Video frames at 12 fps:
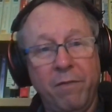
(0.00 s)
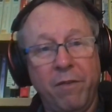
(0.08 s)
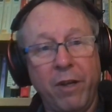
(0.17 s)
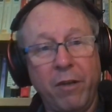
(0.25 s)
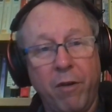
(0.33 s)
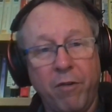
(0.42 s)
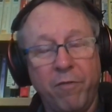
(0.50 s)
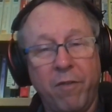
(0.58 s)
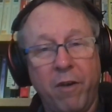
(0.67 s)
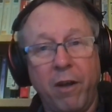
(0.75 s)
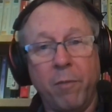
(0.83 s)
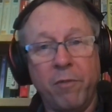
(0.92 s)
in very large
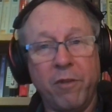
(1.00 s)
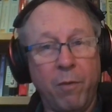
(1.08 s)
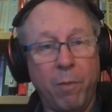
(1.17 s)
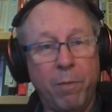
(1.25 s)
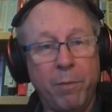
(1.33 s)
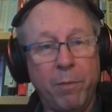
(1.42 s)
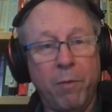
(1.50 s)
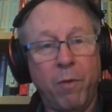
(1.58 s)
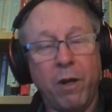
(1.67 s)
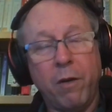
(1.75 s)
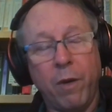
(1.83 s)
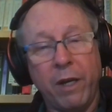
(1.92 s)
volumes and where people
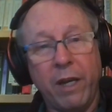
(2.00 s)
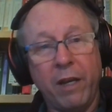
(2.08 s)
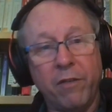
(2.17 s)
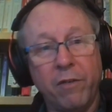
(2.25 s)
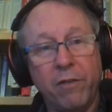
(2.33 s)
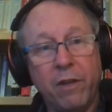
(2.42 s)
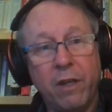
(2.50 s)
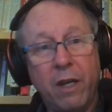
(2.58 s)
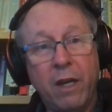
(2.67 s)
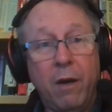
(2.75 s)
want quick answers.